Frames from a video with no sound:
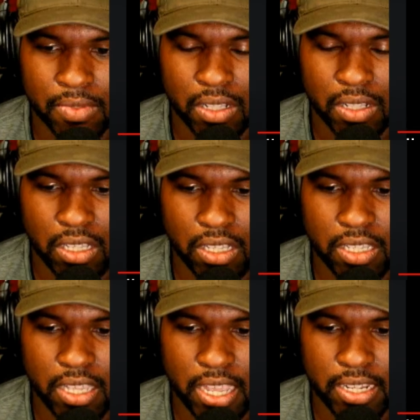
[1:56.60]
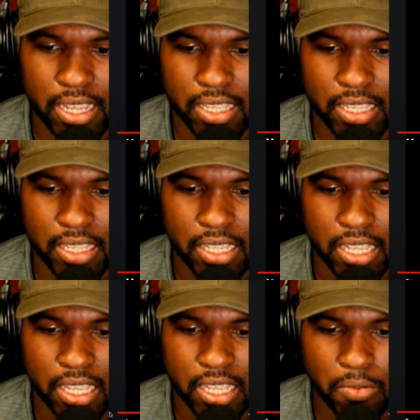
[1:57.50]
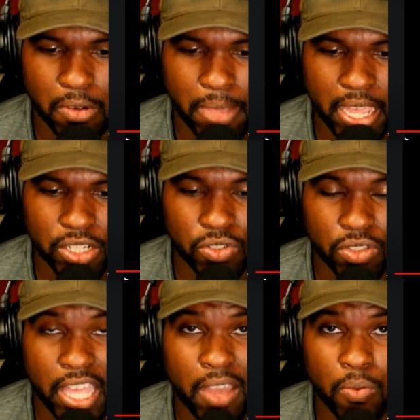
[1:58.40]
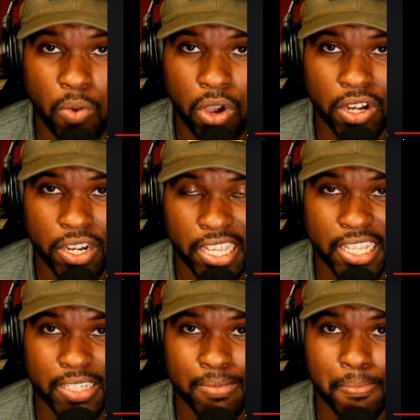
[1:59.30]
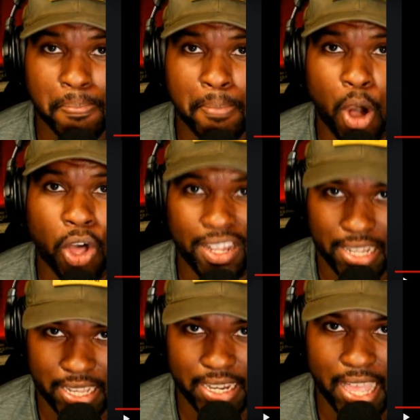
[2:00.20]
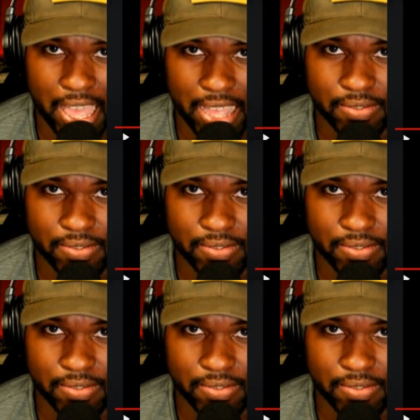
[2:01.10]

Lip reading: Look at that. Now, remind you, that water is boiling hot.